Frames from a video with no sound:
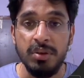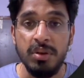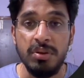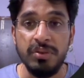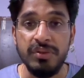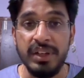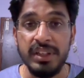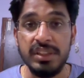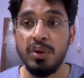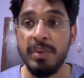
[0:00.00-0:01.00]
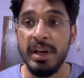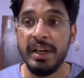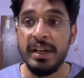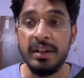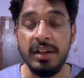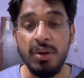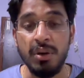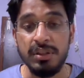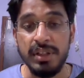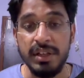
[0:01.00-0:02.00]
now if I just go back and click
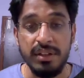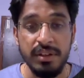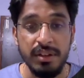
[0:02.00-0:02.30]
on send,